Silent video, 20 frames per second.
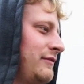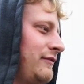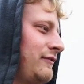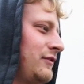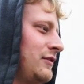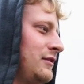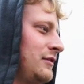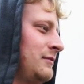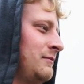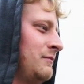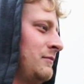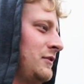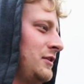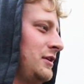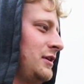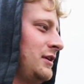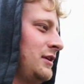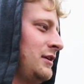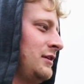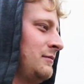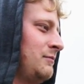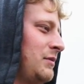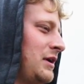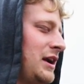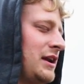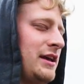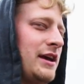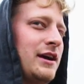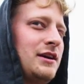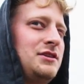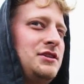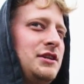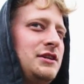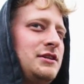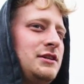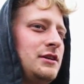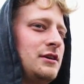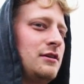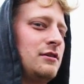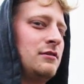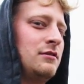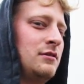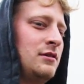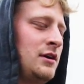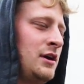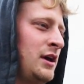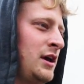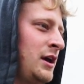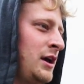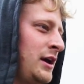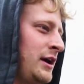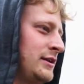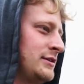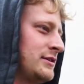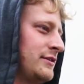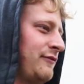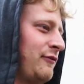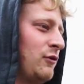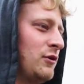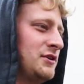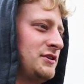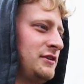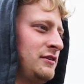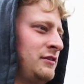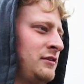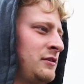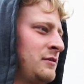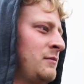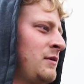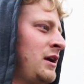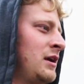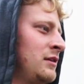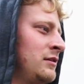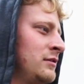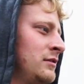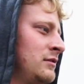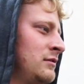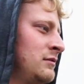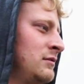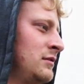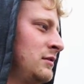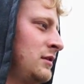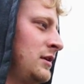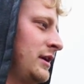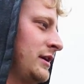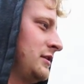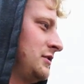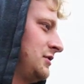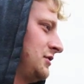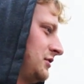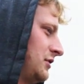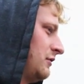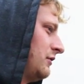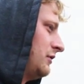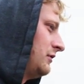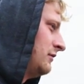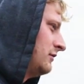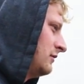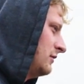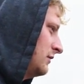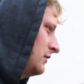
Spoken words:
from the Pontiac GTO. It's the 4-cylinder model, though. I can show you.